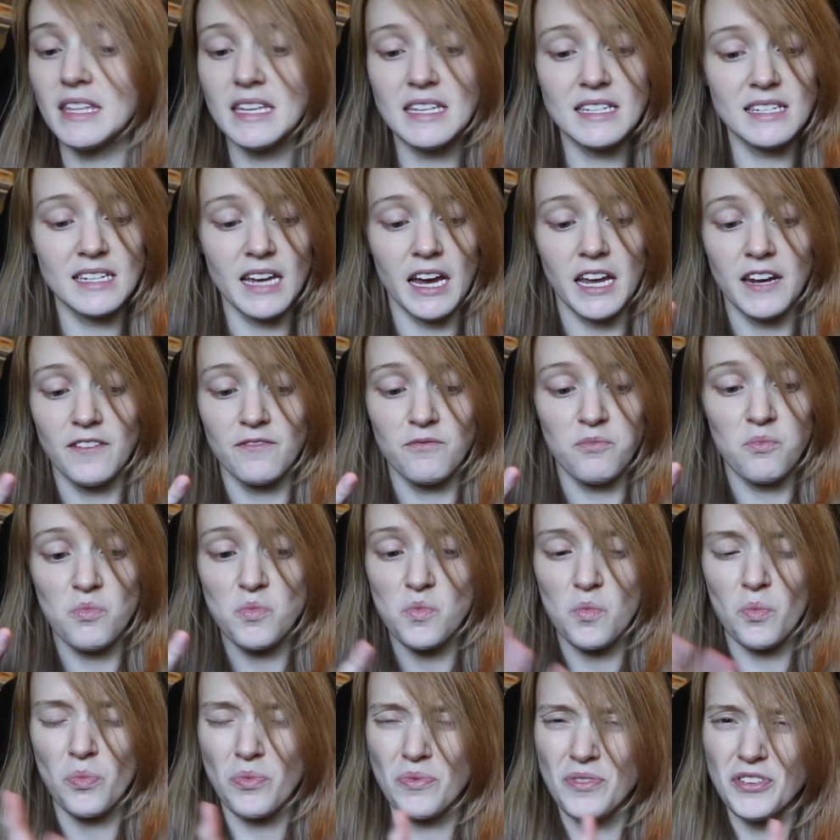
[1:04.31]
these kind of
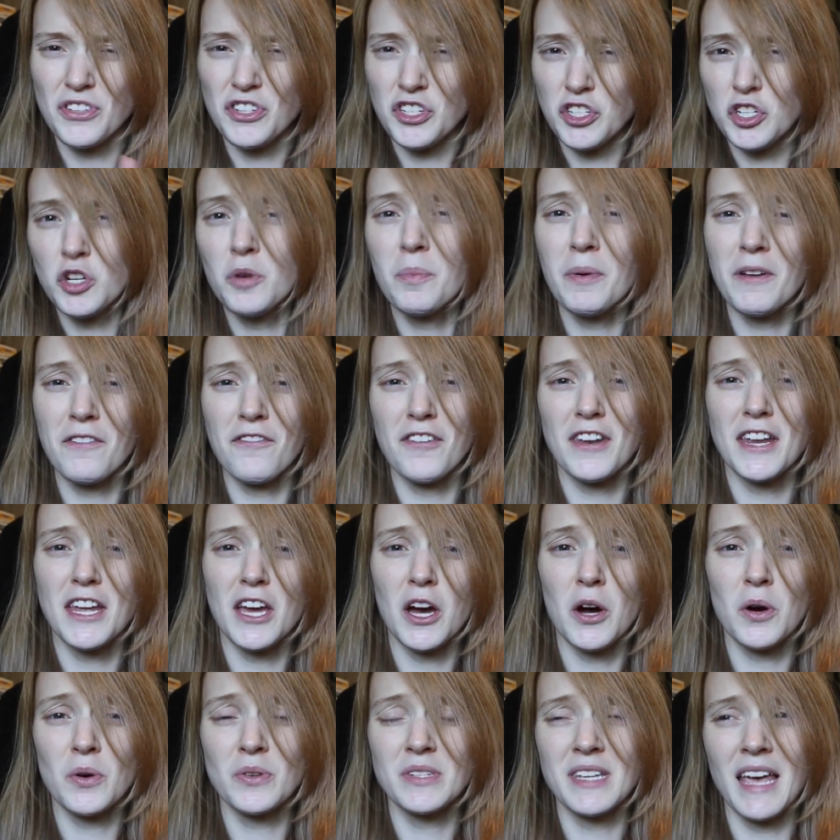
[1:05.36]
stupid
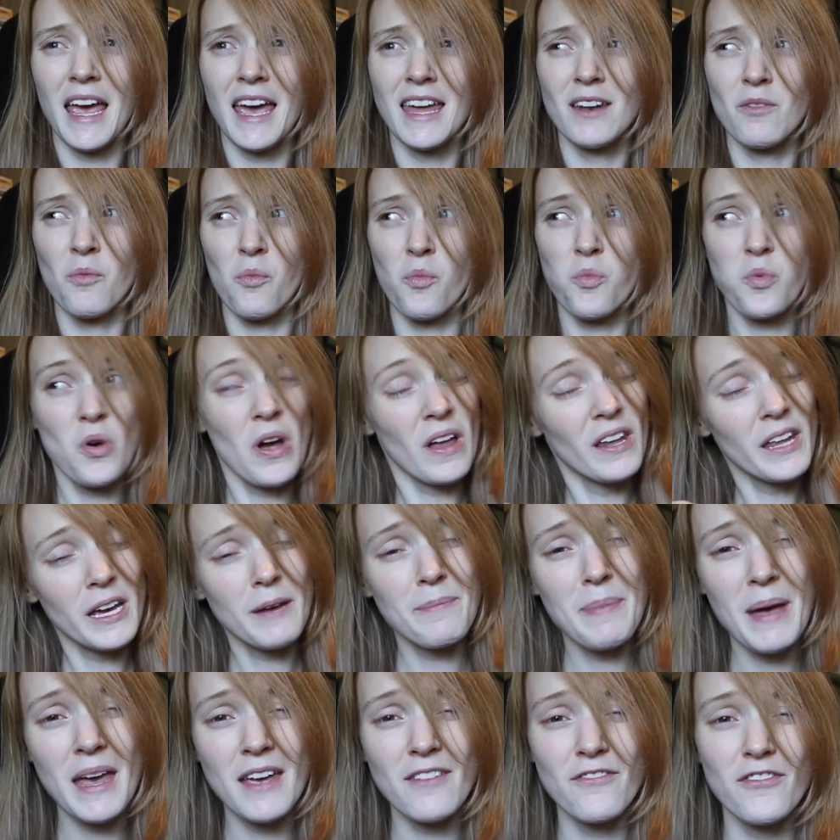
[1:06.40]
videos and
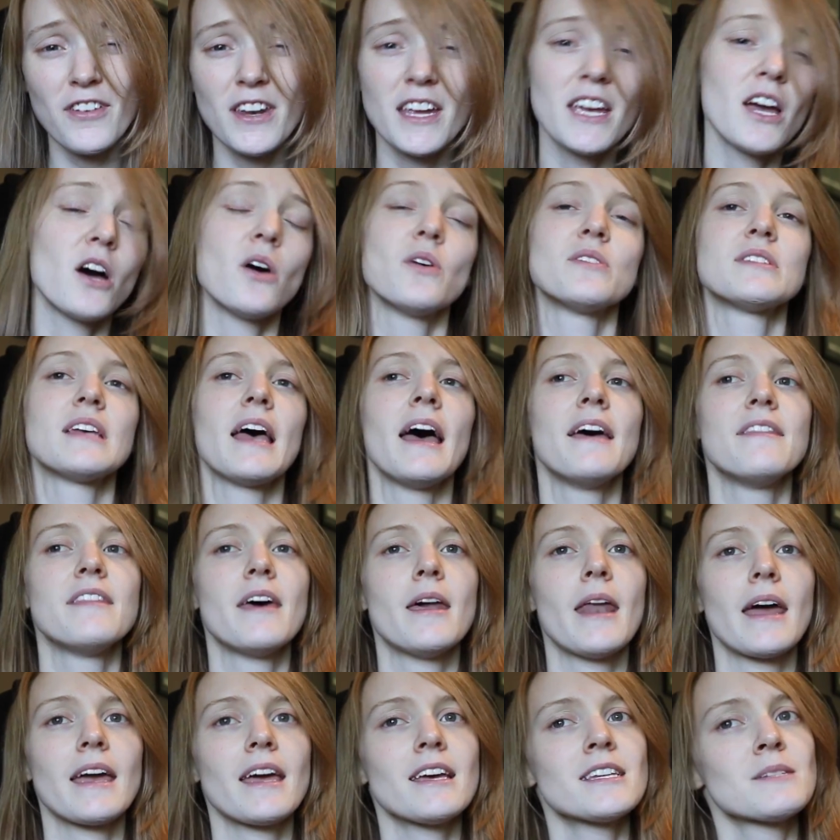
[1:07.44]
clickbait videos, and
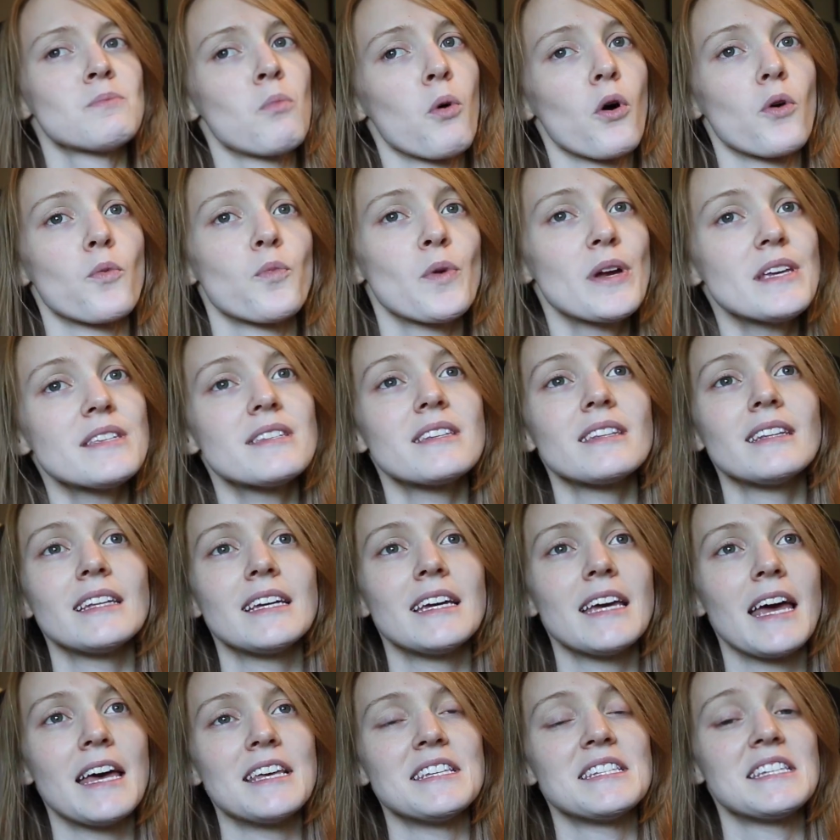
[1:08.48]
then I guess more
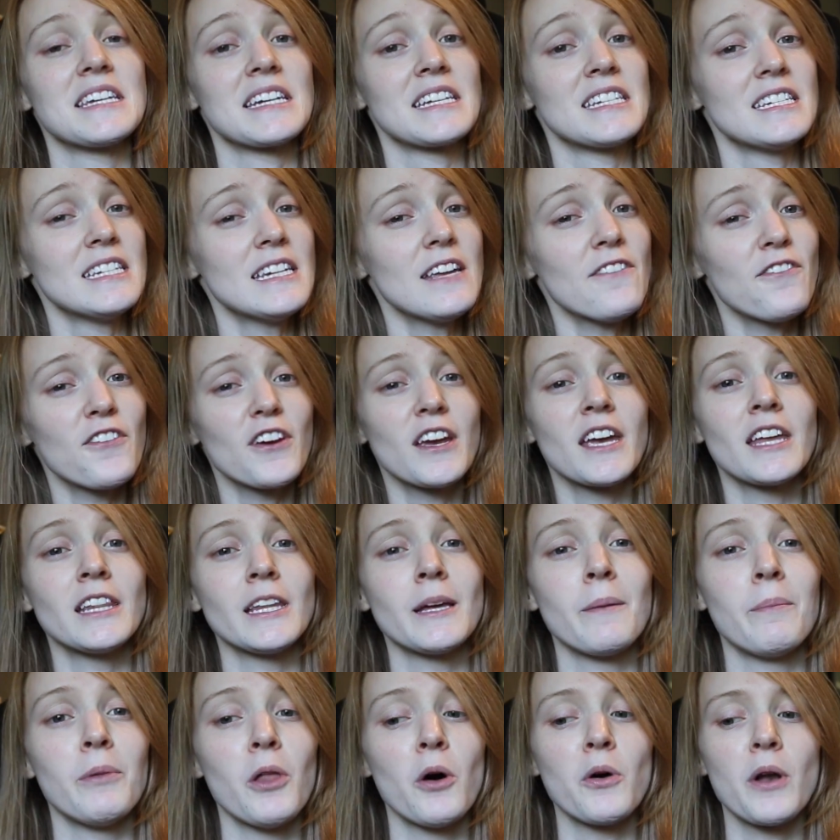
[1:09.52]
recently has
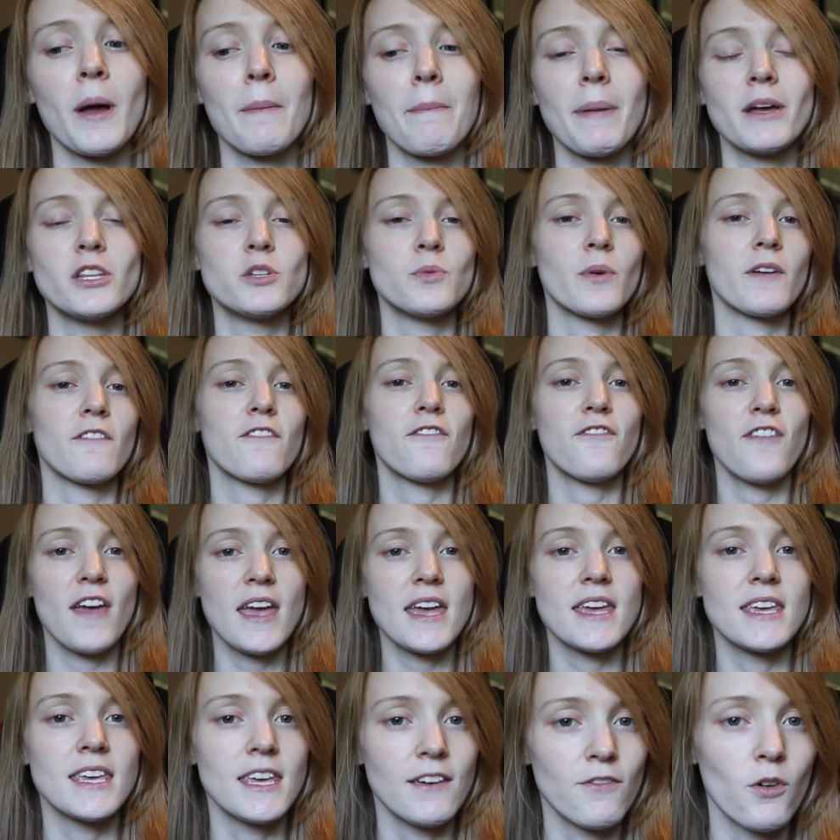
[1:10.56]
significantly blown up by doing
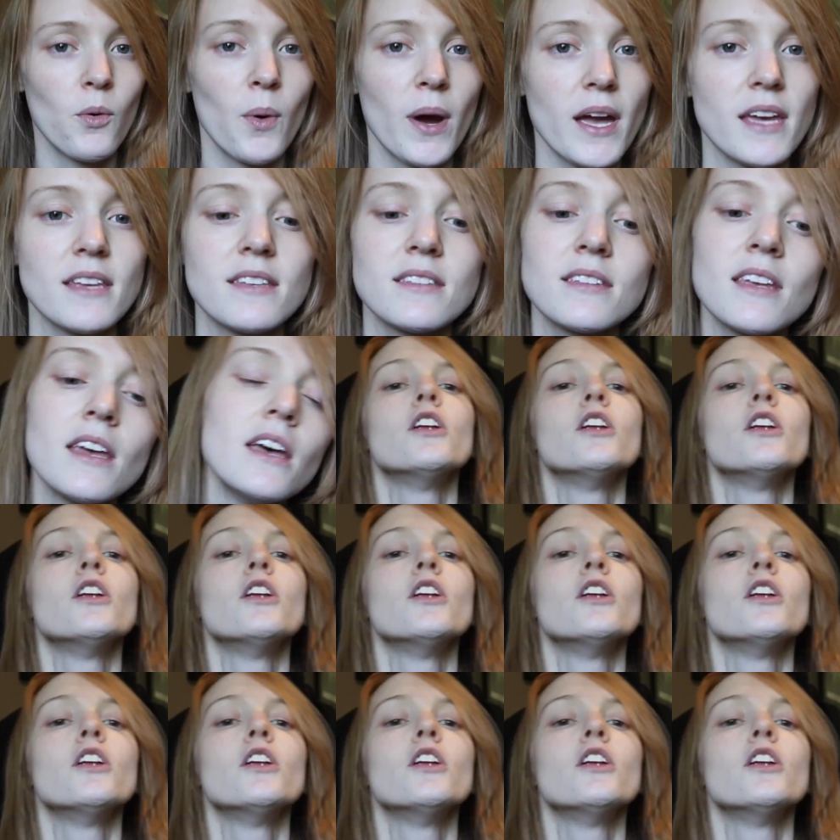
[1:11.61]
fake giveaways.